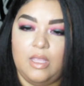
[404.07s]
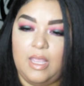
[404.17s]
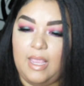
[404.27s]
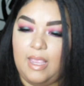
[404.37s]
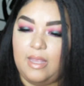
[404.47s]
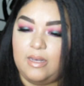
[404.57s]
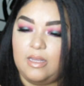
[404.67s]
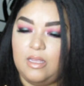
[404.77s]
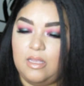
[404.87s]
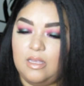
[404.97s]
and
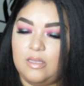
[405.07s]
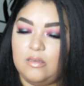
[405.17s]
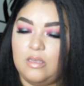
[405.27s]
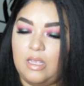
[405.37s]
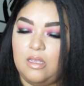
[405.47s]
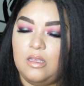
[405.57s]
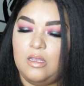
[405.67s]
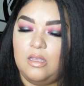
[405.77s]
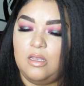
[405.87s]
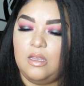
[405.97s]
yeah,
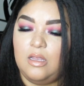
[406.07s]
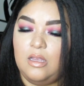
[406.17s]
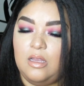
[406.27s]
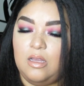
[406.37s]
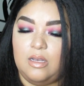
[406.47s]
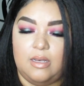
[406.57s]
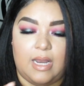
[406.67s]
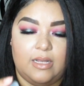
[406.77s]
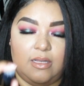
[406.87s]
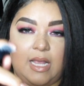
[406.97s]

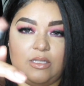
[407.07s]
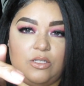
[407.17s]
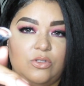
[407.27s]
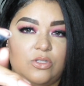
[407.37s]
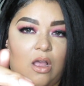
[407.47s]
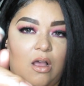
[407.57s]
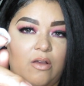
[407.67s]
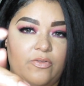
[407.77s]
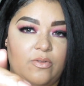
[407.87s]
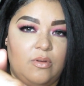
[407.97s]
not too
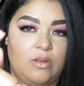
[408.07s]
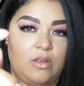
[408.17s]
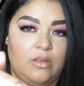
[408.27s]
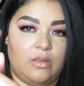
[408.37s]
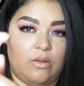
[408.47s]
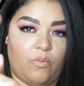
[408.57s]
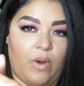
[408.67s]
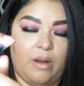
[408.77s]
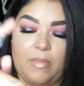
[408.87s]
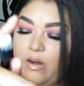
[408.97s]
soft,
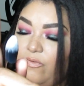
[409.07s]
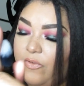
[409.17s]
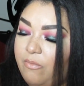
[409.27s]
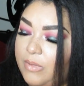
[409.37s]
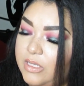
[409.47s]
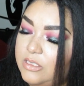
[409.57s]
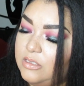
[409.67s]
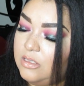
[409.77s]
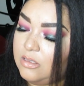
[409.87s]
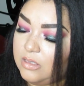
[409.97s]
right amount of
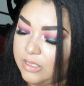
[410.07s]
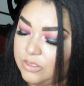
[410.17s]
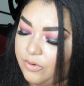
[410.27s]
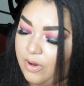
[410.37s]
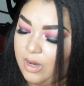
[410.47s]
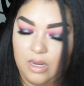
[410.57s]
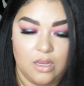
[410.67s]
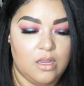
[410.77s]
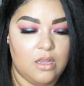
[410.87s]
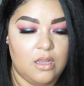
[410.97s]
firmness. That's great.
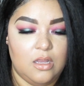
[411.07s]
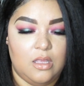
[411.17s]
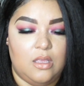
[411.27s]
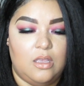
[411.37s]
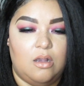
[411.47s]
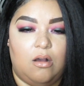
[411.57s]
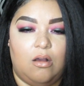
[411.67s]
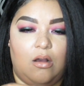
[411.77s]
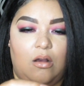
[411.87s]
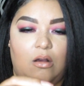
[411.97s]

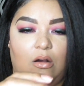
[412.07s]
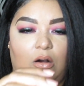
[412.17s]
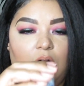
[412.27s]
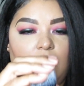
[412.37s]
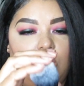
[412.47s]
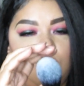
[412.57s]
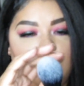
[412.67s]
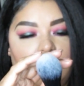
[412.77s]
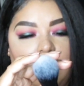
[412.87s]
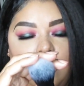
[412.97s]
Oh,
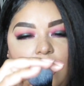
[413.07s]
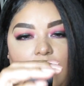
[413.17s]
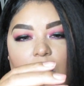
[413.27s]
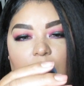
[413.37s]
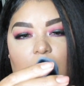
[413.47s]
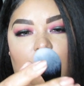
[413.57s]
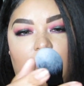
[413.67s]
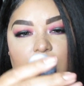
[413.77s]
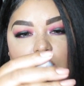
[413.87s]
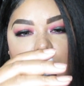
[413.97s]

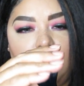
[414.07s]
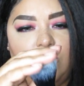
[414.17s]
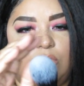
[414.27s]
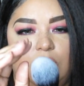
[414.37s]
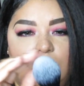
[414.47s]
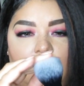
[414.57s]
that one